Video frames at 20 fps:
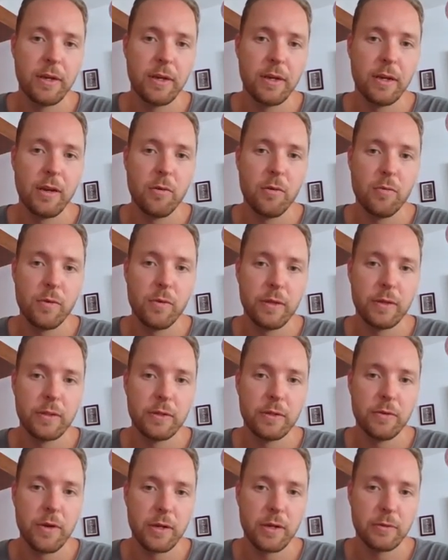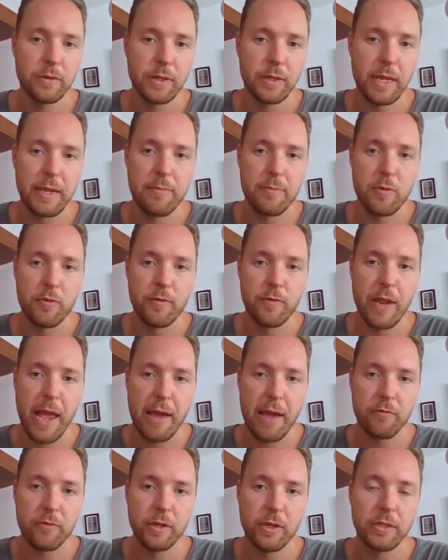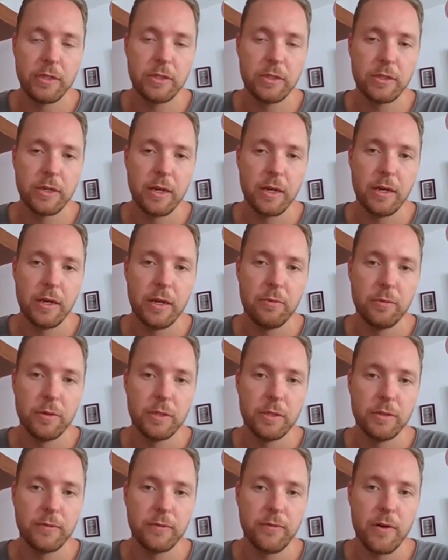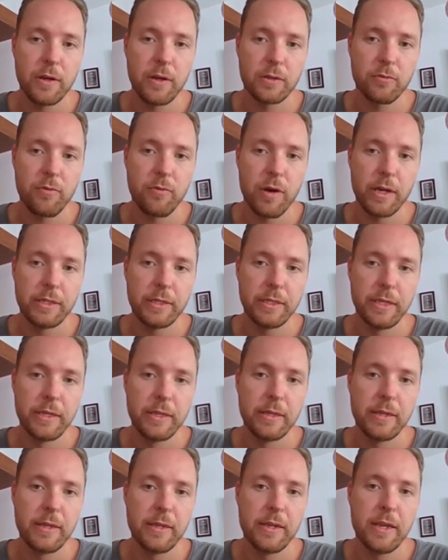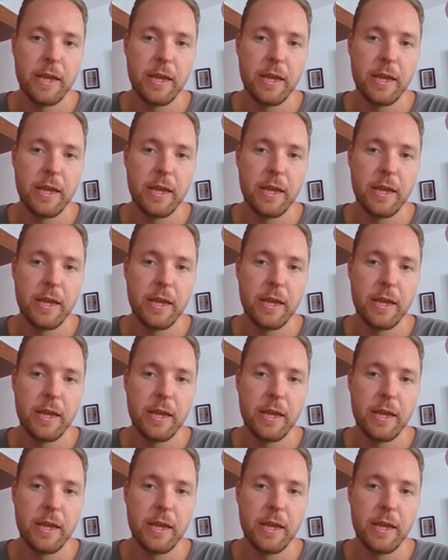along with the 200-day moving average, which is fast rising.